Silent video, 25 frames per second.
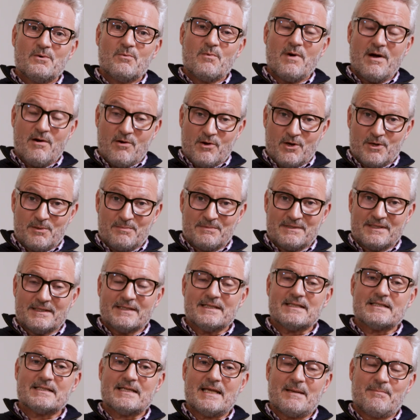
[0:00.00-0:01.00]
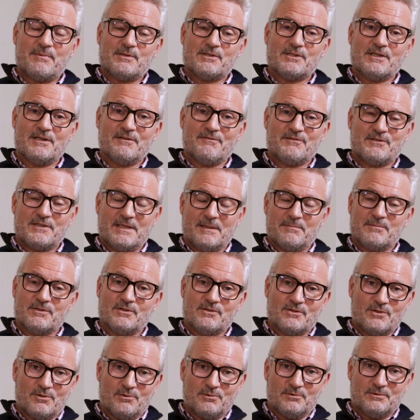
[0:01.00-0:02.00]
Welcome to this episode of
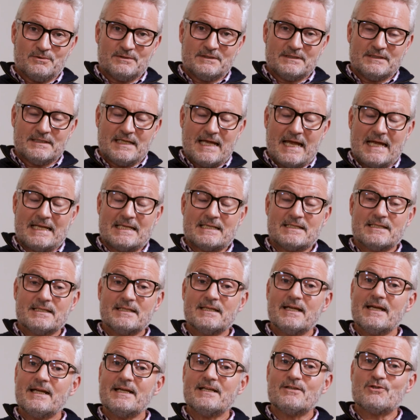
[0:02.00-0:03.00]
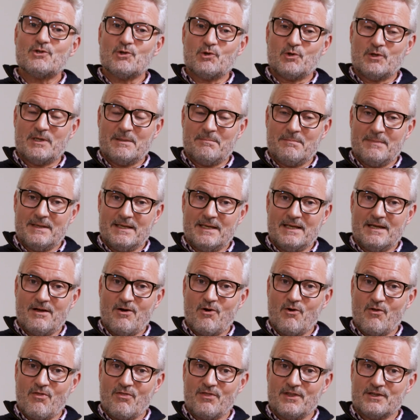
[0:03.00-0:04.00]
Skipton Talks, and today joining me
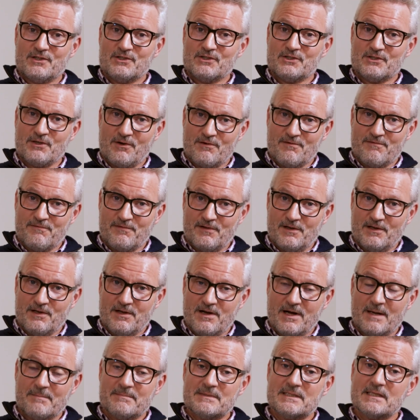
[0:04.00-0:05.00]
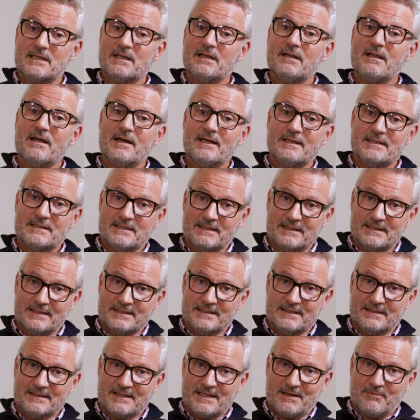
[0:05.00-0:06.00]
on the sofa, I'm
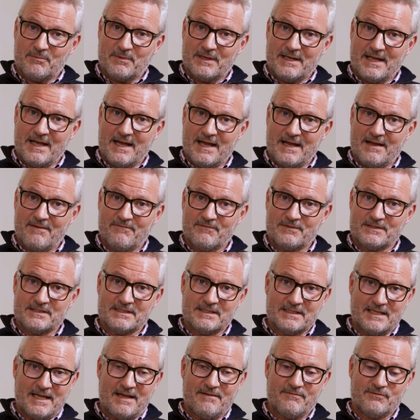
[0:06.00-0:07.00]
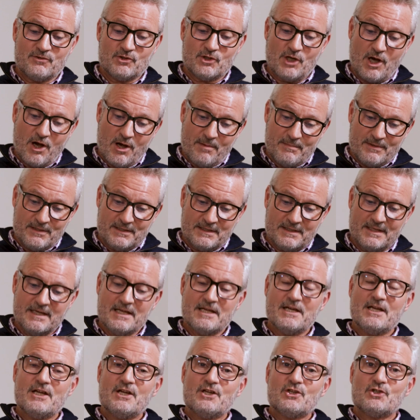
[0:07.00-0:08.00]
delighted that we have Steph Charman,
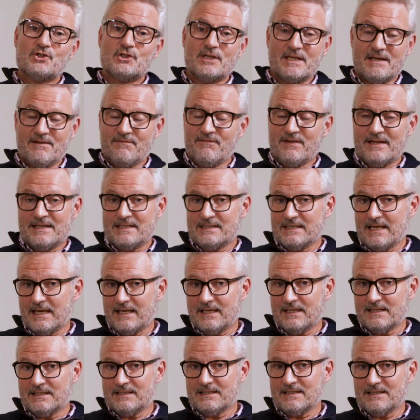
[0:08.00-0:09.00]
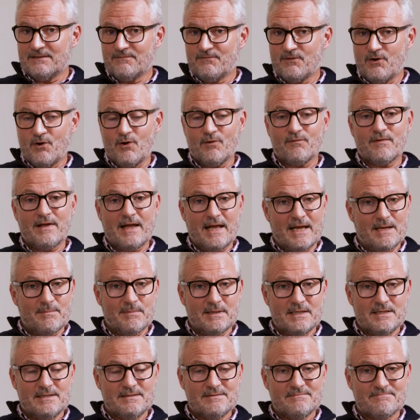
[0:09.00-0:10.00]
Chief Executive of
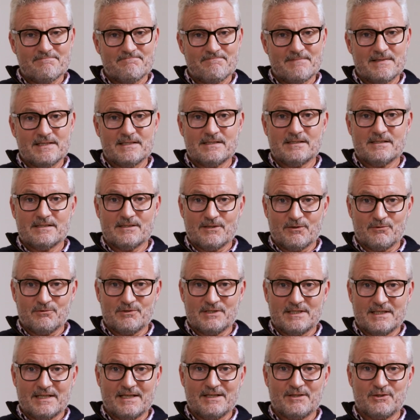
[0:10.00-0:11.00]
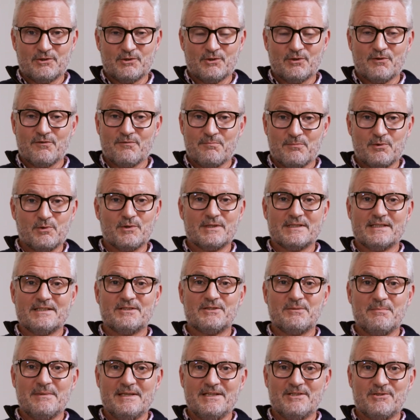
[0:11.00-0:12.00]
AMI, the Association of Mortgage
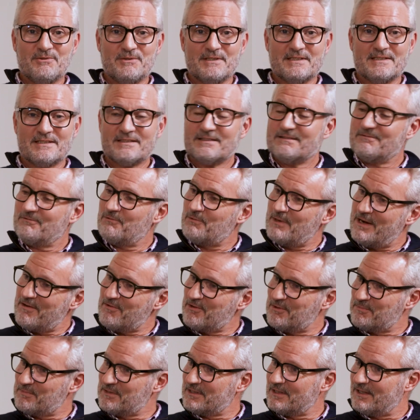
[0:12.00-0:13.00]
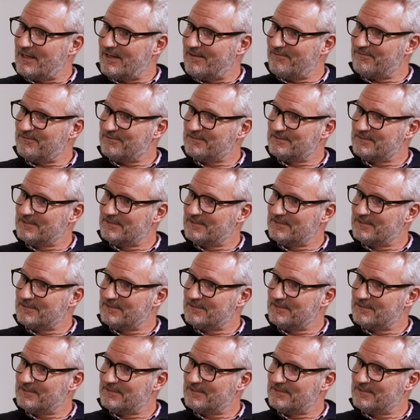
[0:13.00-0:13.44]
Intermediaries. Welcome, Steph.